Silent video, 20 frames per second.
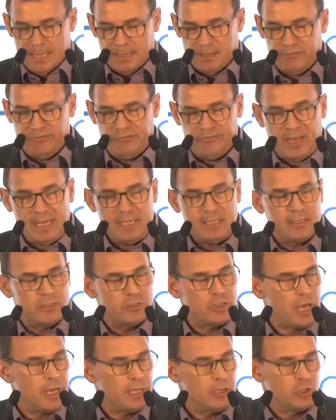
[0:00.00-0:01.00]
the phase
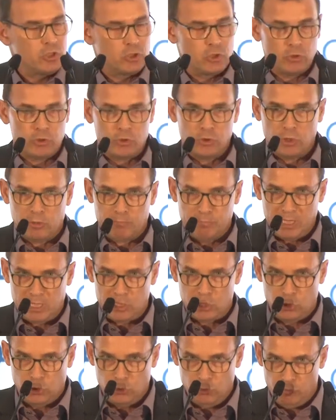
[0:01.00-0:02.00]
change should not be
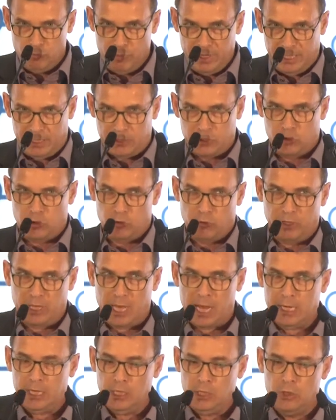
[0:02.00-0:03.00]
too big during
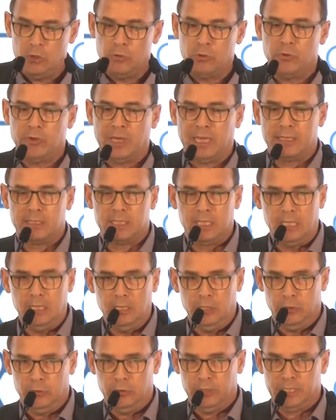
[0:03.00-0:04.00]
unloading and
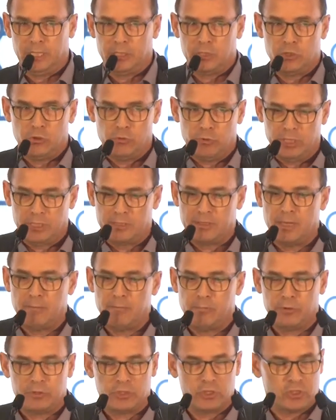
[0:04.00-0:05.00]
deloading and during
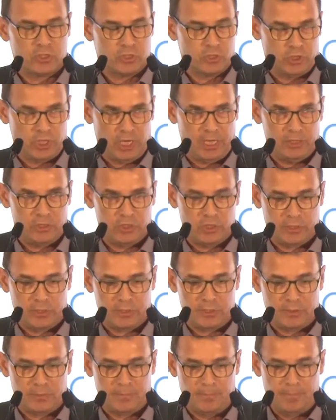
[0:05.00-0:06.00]
temperature
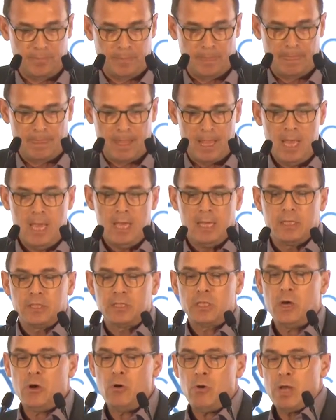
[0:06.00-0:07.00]
changes.
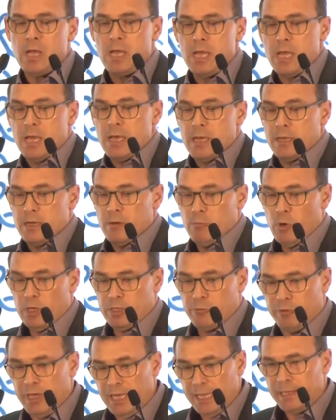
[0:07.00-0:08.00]
So
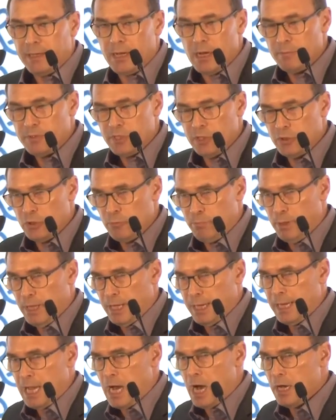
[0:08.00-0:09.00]
what really comes into
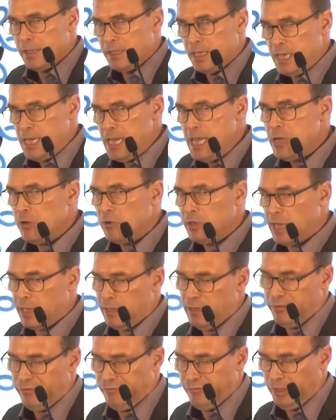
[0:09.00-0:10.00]
play are the
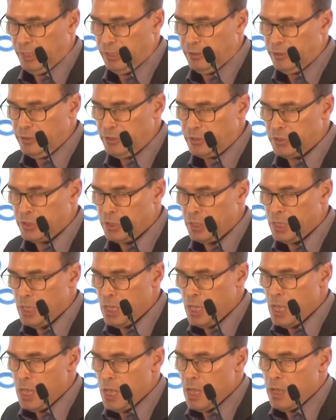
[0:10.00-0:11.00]
inorganic fillers
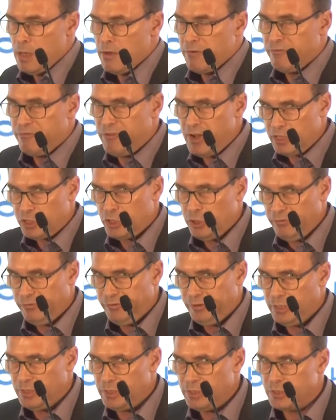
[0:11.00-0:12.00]
Functional
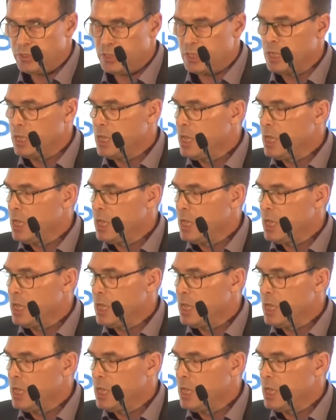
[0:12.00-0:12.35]
fillers